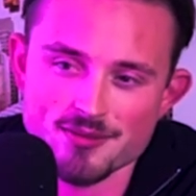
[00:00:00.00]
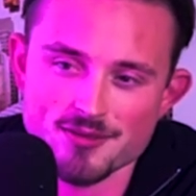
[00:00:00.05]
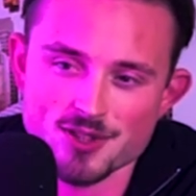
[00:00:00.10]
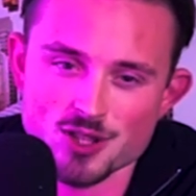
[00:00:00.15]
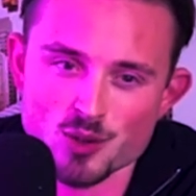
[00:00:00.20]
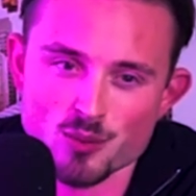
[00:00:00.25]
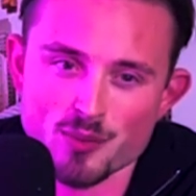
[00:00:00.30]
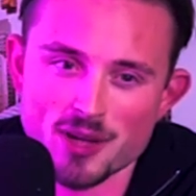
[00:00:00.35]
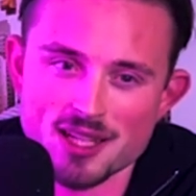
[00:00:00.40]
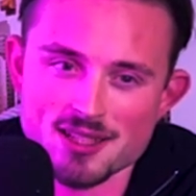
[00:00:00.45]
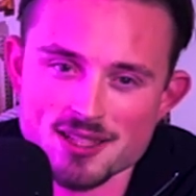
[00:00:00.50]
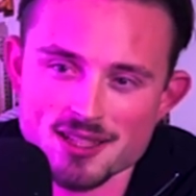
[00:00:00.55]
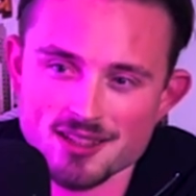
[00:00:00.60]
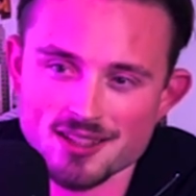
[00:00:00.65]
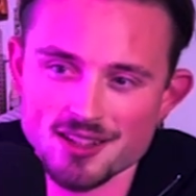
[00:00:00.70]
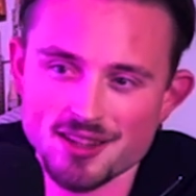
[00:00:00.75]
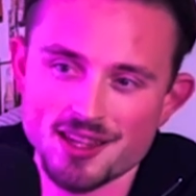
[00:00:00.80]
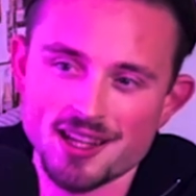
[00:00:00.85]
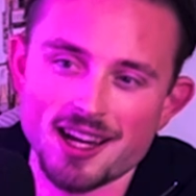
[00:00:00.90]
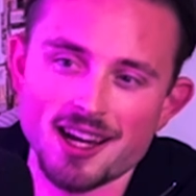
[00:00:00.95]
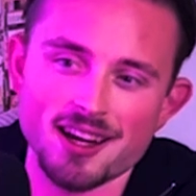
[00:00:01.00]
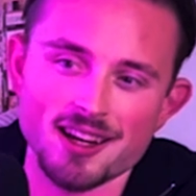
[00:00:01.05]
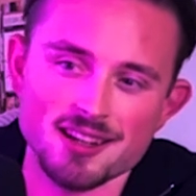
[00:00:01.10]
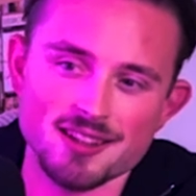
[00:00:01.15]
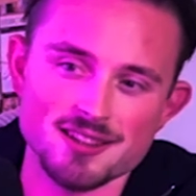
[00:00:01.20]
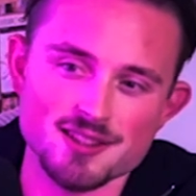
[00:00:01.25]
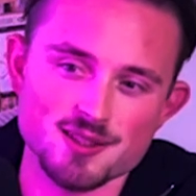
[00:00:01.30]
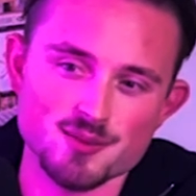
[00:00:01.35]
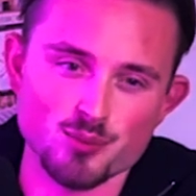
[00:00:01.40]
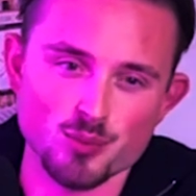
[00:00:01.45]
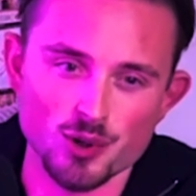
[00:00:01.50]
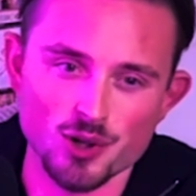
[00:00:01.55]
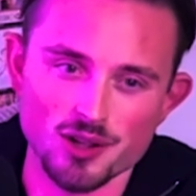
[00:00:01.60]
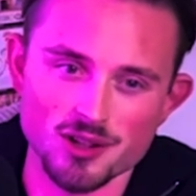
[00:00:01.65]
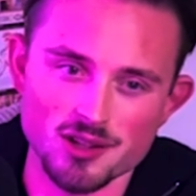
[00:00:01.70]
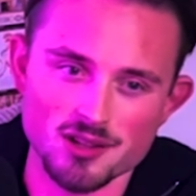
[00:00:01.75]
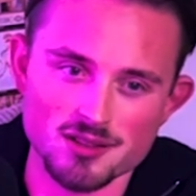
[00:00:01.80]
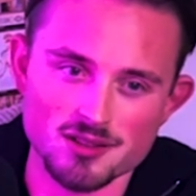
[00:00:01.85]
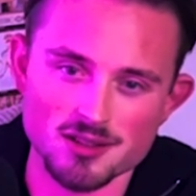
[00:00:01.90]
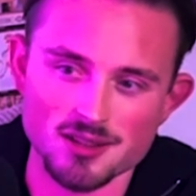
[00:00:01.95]
So basically in the highest
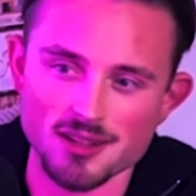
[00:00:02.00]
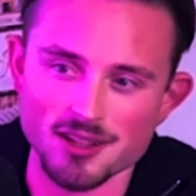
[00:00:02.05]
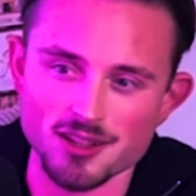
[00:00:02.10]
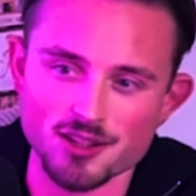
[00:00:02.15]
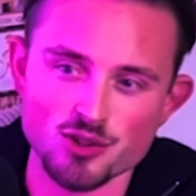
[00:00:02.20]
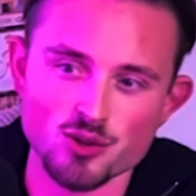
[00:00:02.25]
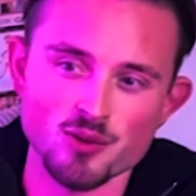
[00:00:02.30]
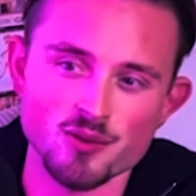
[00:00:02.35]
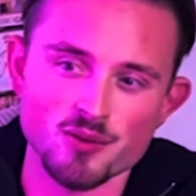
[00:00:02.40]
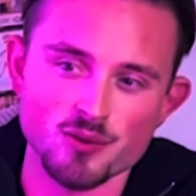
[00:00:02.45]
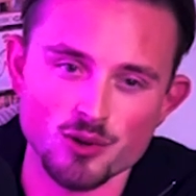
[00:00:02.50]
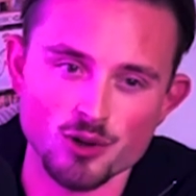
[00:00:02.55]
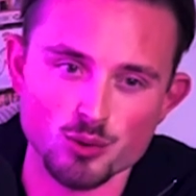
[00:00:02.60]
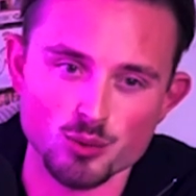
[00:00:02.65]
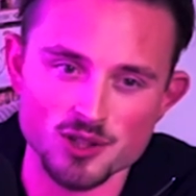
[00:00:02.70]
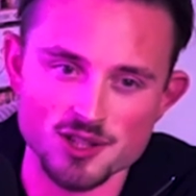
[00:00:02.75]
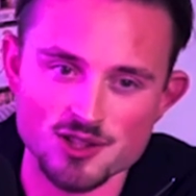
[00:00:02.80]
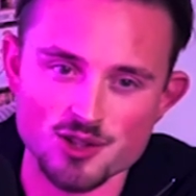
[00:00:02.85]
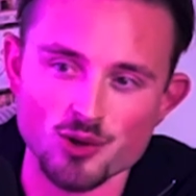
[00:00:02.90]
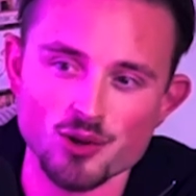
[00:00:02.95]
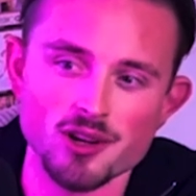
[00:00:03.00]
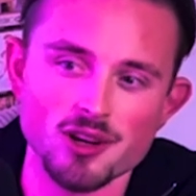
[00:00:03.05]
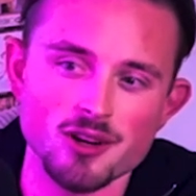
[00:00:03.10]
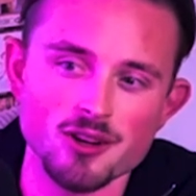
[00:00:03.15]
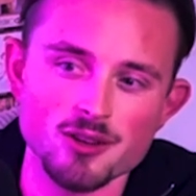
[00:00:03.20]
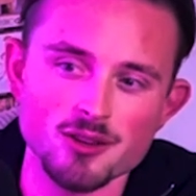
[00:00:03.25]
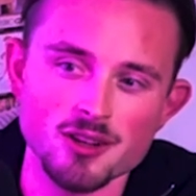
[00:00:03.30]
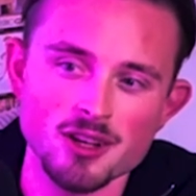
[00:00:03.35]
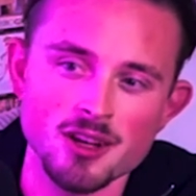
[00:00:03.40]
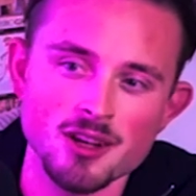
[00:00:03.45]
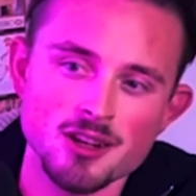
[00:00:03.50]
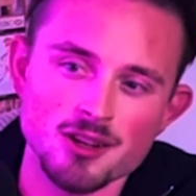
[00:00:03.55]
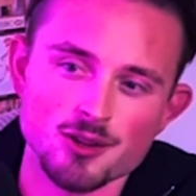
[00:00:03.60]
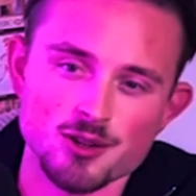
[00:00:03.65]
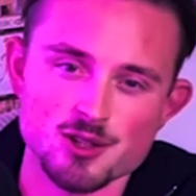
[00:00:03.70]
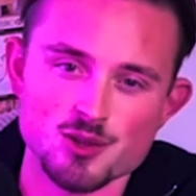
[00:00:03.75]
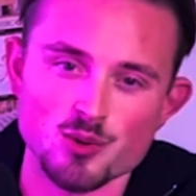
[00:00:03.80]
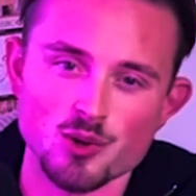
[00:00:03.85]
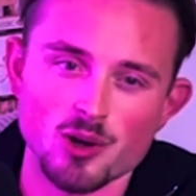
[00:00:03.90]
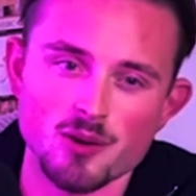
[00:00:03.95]
point in like Q4, we sold out
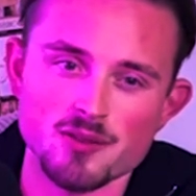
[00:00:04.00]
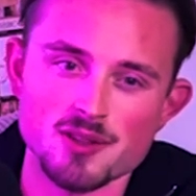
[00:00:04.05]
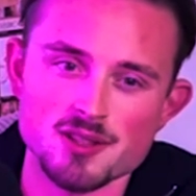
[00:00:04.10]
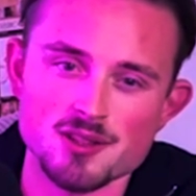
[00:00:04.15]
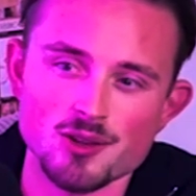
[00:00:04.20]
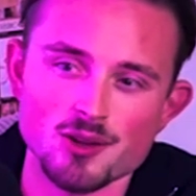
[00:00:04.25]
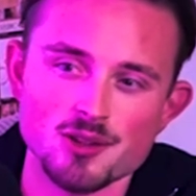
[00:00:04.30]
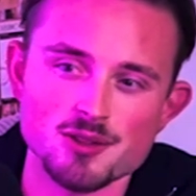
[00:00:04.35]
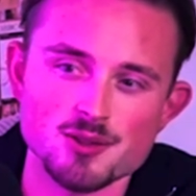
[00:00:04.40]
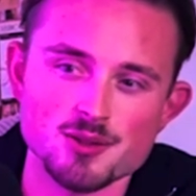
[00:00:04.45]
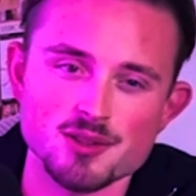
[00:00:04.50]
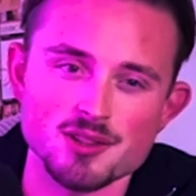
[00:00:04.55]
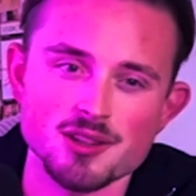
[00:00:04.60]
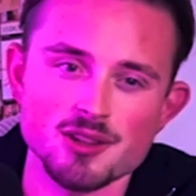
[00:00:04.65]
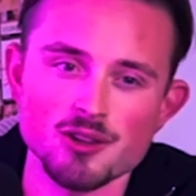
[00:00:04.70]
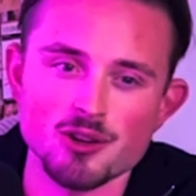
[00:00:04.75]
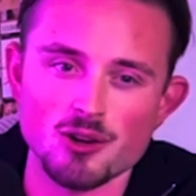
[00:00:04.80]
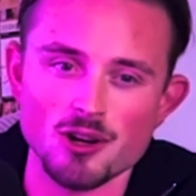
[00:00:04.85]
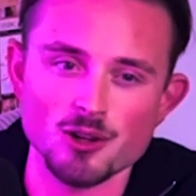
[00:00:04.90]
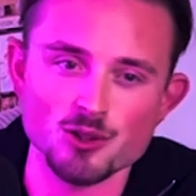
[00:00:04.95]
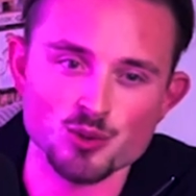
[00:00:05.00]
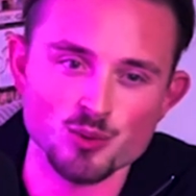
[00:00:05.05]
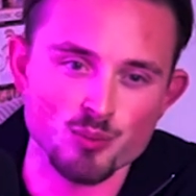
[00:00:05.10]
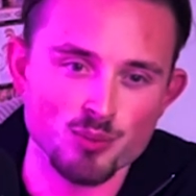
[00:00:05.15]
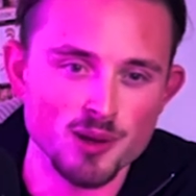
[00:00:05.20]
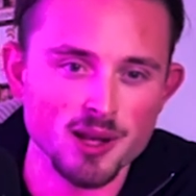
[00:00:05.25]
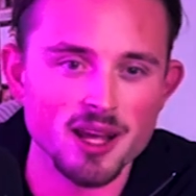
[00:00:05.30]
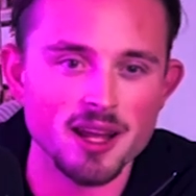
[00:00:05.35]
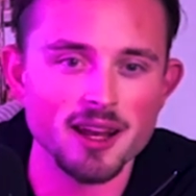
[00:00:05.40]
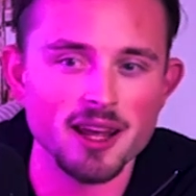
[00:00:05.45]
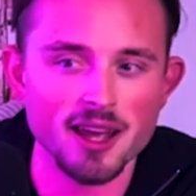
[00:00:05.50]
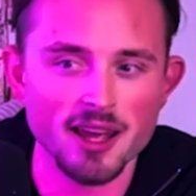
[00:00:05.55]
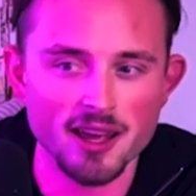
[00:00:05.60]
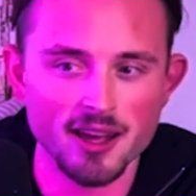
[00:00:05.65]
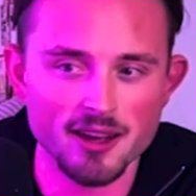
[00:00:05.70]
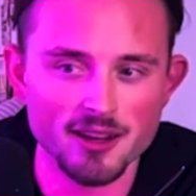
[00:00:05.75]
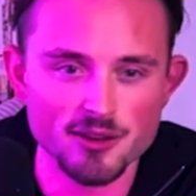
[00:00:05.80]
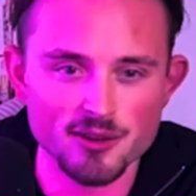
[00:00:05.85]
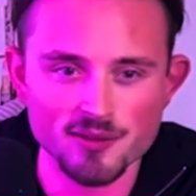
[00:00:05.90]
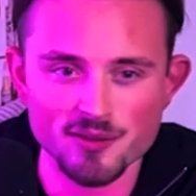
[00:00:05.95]
because we obviously also didn't know how to plan
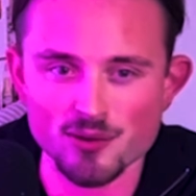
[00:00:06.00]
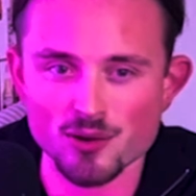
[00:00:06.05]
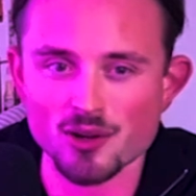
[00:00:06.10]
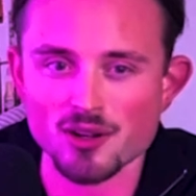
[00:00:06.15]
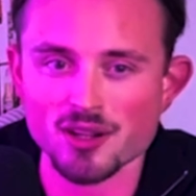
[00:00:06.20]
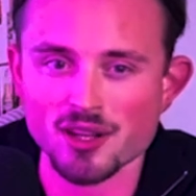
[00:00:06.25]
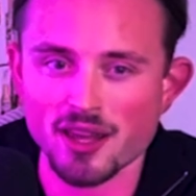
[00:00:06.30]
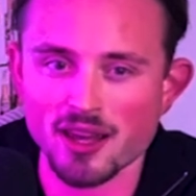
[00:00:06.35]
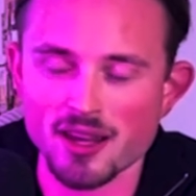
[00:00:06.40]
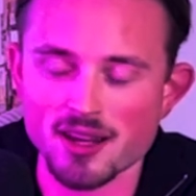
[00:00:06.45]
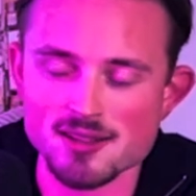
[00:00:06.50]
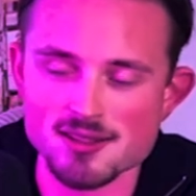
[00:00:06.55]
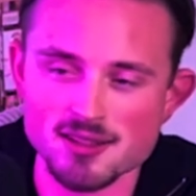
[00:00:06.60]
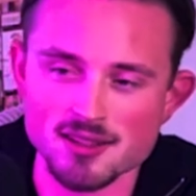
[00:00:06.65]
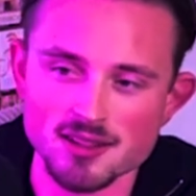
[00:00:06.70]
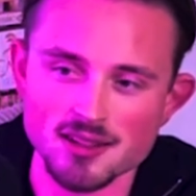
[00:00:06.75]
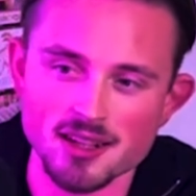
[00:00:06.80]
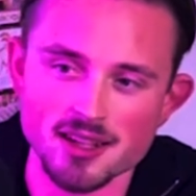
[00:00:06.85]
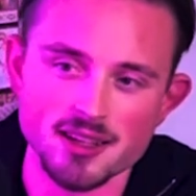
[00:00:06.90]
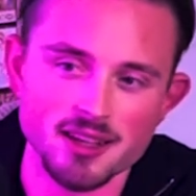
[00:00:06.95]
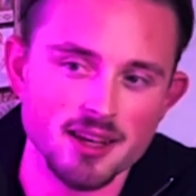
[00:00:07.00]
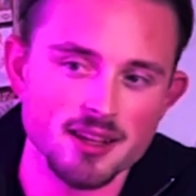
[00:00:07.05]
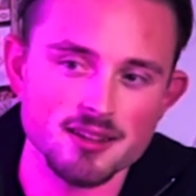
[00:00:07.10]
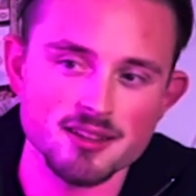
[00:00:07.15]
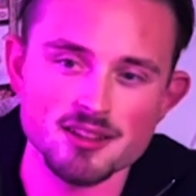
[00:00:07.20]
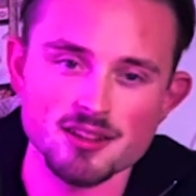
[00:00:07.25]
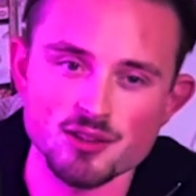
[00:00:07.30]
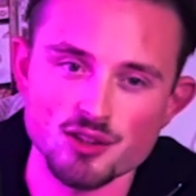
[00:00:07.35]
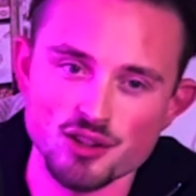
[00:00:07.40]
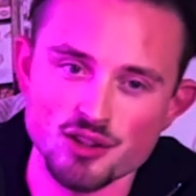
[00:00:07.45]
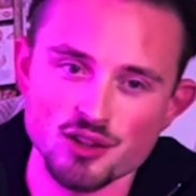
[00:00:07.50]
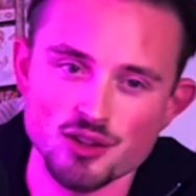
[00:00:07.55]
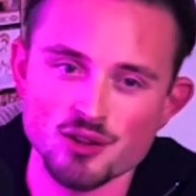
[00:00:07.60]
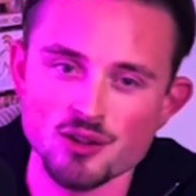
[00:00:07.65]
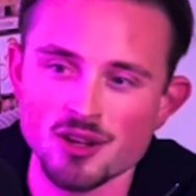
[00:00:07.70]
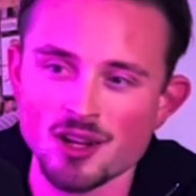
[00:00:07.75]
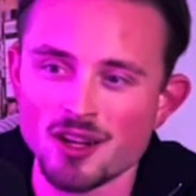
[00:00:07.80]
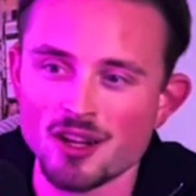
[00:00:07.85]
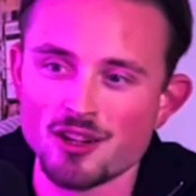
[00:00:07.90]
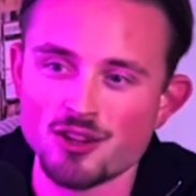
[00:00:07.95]
ahead and forecast and like get new
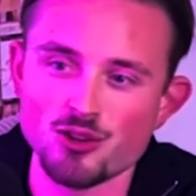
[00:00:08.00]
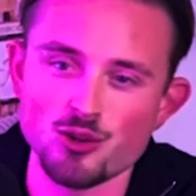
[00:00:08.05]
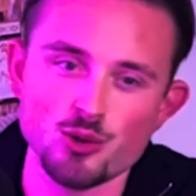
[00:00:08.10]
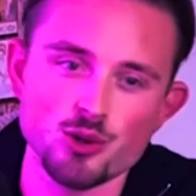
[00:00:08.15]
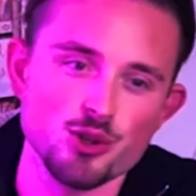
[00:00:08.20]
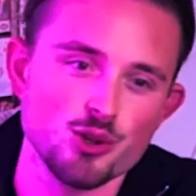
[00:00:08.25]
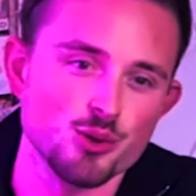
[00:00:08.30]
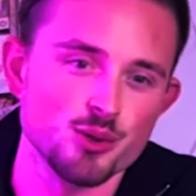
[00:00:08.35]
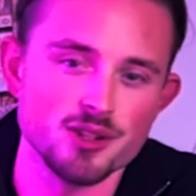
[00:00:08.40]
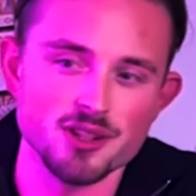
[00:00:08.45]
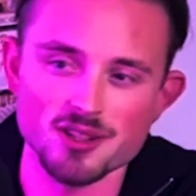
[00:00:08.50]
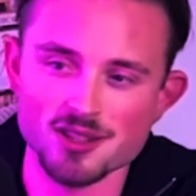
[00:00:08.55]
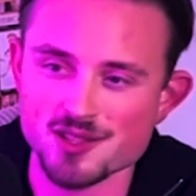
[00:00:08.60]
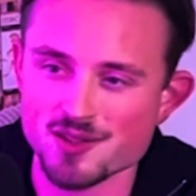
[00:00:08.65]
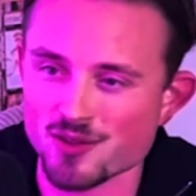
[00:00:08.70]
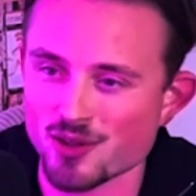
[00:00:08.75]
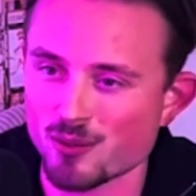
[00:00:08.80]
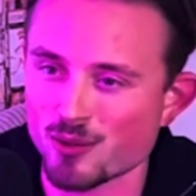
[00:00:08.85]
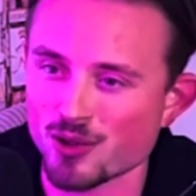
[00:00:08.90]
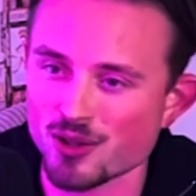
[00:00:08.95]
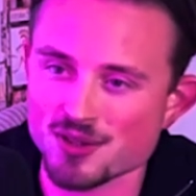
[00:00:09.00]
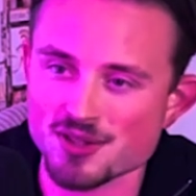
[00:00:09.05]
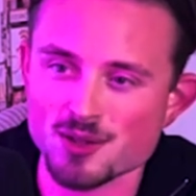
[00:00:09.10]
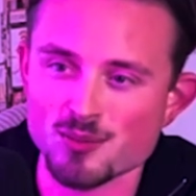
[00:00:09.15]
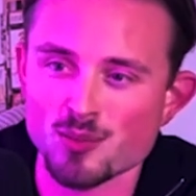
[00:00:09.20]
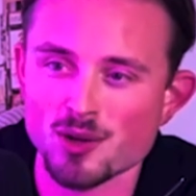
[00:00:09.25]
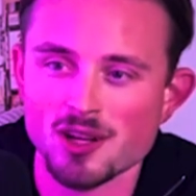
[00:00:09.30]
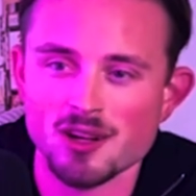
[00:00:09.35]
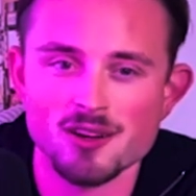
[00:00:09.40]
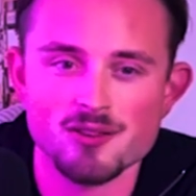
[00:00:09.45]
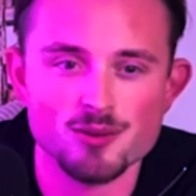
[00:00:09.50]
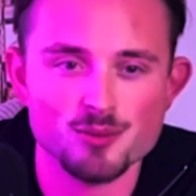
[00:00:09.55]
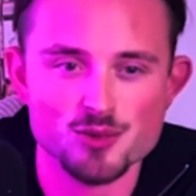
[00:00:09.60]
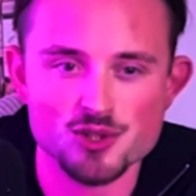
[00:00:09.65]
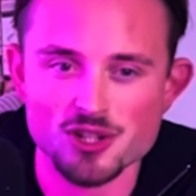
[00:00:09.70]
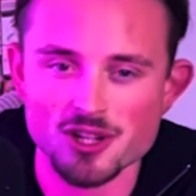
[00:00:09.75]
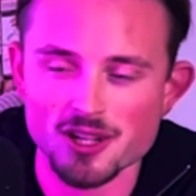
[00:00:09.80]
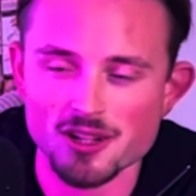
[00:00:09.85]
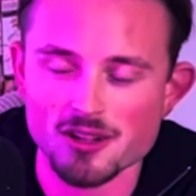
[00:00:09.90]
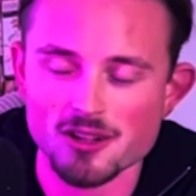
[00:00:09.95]
units from our supplier from
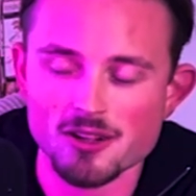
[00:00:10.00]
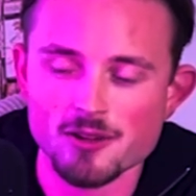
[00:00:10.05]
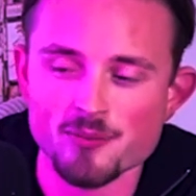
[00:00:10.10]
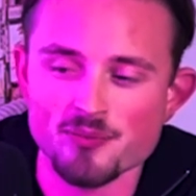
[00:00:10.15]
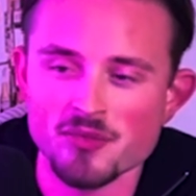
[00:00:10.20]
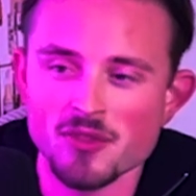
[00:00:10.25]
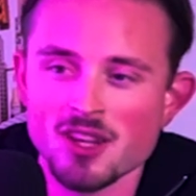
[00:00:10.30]
China